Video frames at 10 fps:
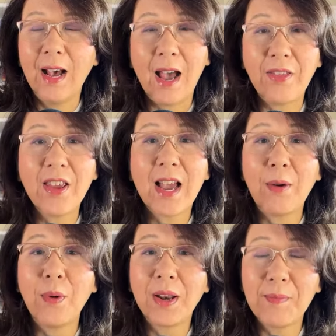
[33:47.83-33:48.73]
I think I
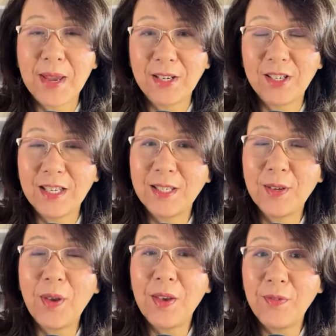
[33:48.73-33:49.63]
want to mention,
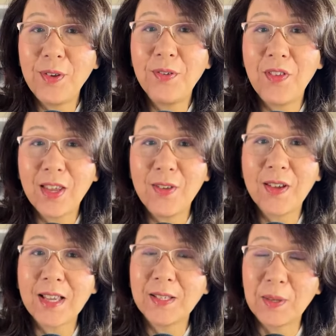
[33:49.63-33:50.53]
so if you think you
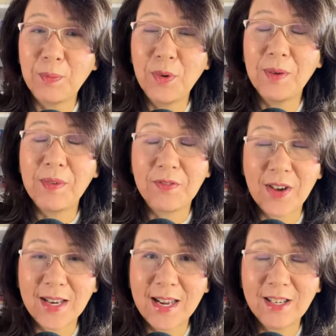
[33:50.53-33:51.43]
can support me
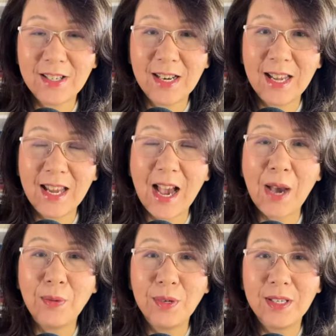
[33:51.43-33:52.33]
financially,
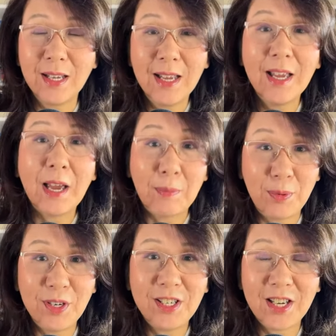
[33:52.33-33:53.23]
I would
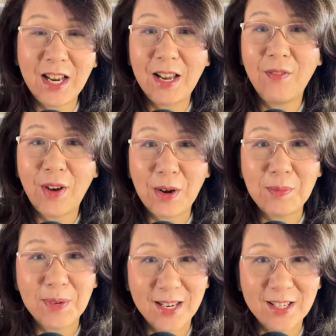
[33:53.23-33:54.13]
appreciate it very
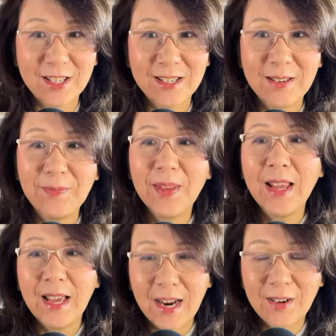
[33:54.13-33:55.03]
much.
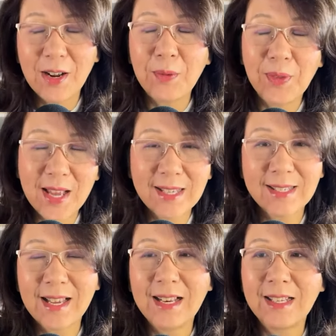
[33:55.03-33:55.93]
All right, with that
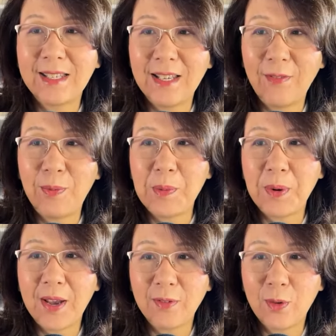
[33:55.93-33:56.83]
said, let's see if
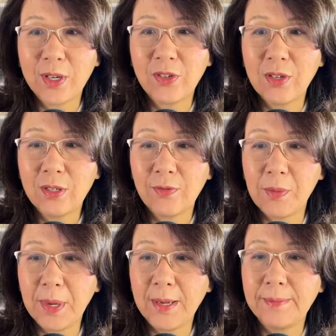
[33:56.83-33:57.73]
people have questions for
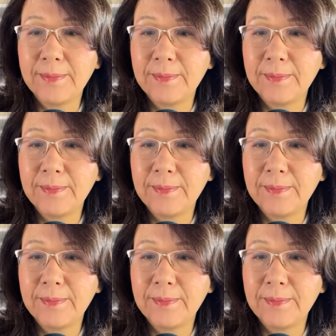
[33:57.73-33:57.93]
me.